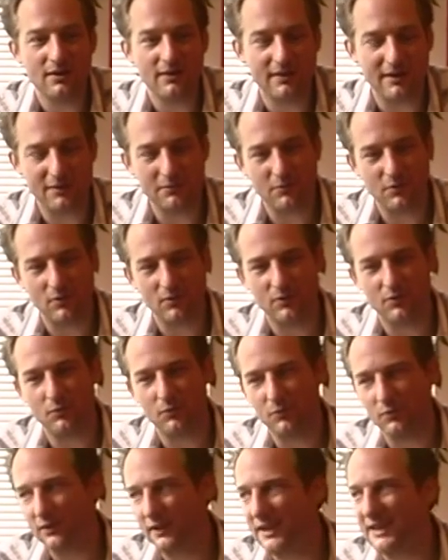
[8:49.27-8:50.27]
That
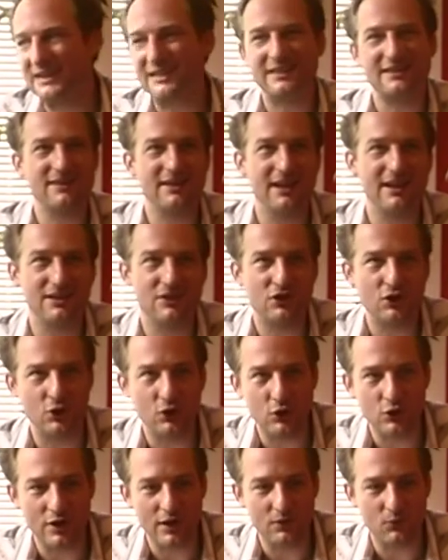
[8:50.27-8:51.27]
lest they
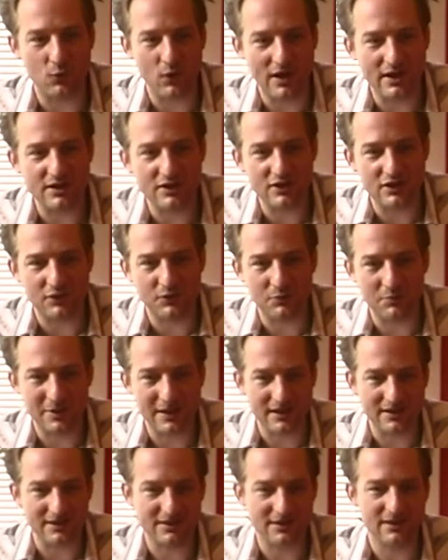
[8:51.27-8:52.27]
turn and rend you
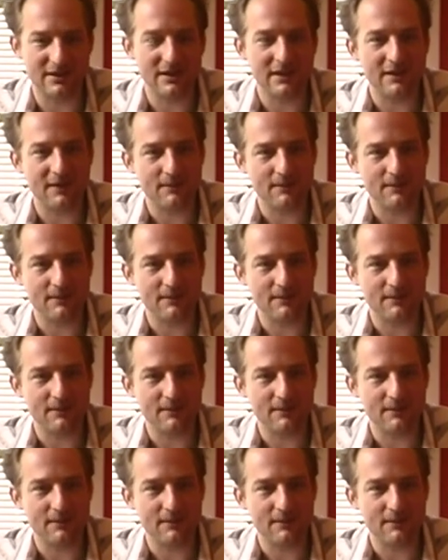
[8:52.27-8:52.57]
means